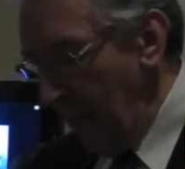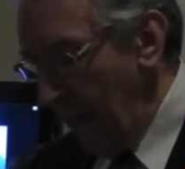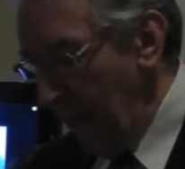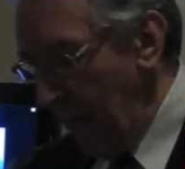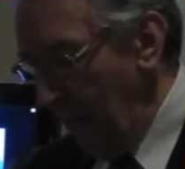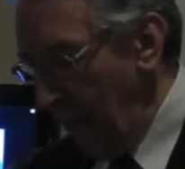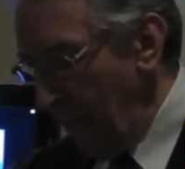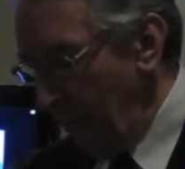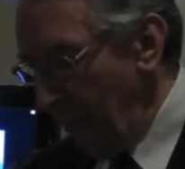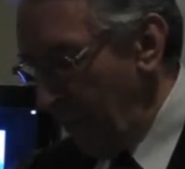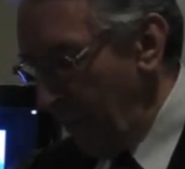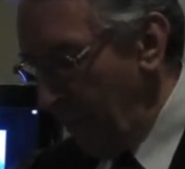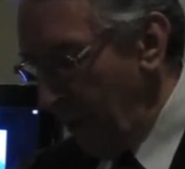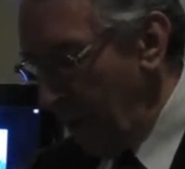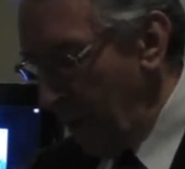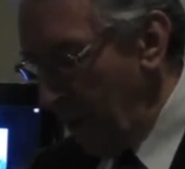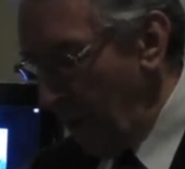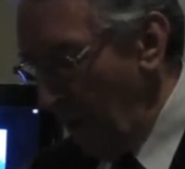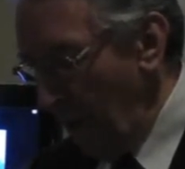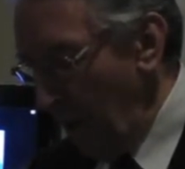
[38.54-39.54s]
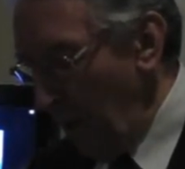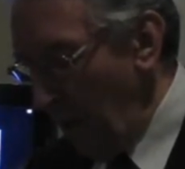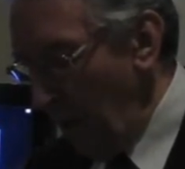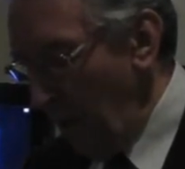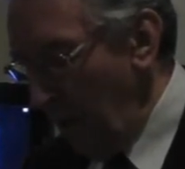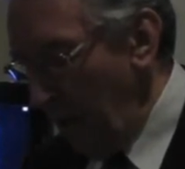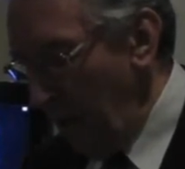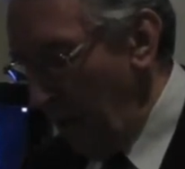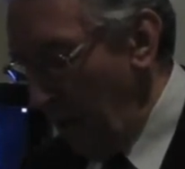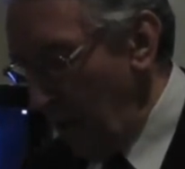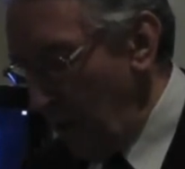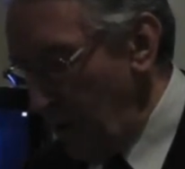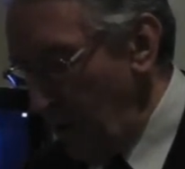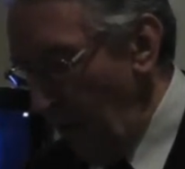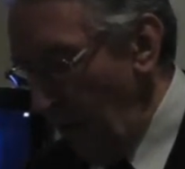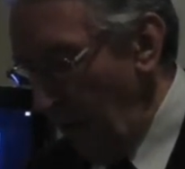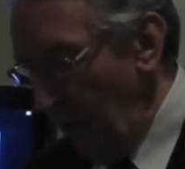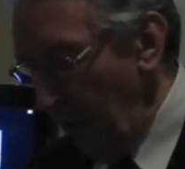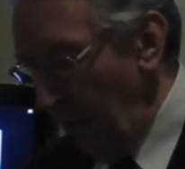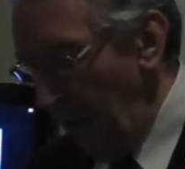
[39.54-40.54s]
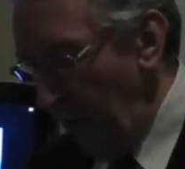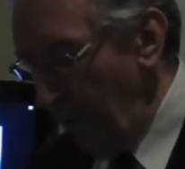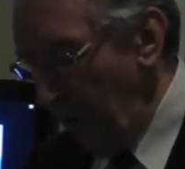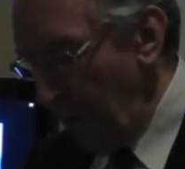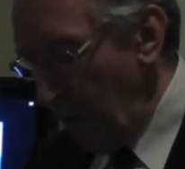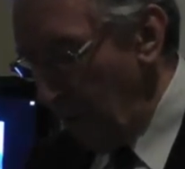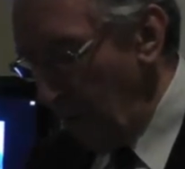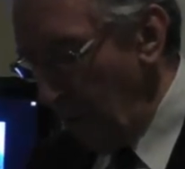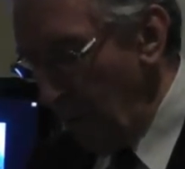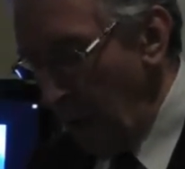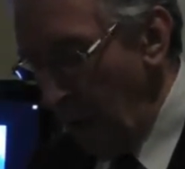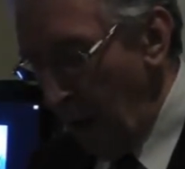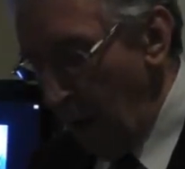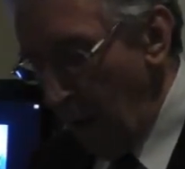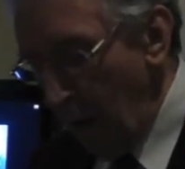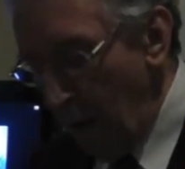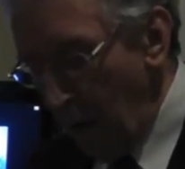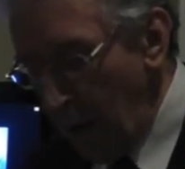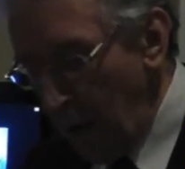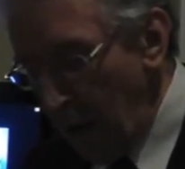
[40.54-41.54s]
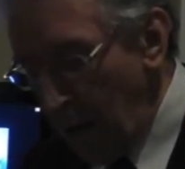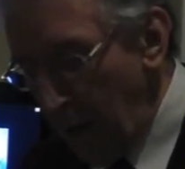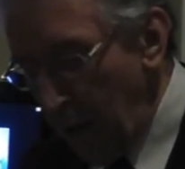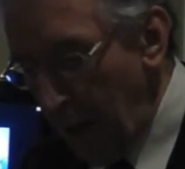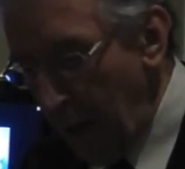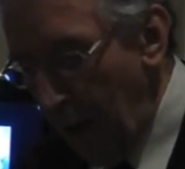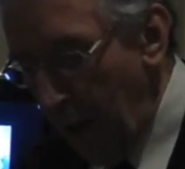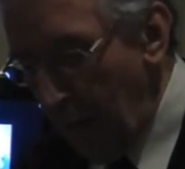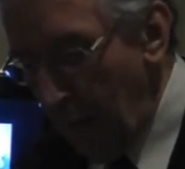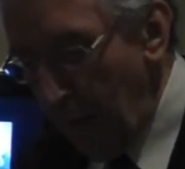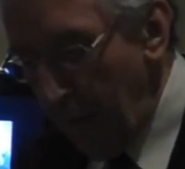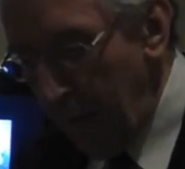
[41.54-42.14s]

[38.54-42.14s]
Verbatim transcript: Um, so it's not for that reason. Was it to become a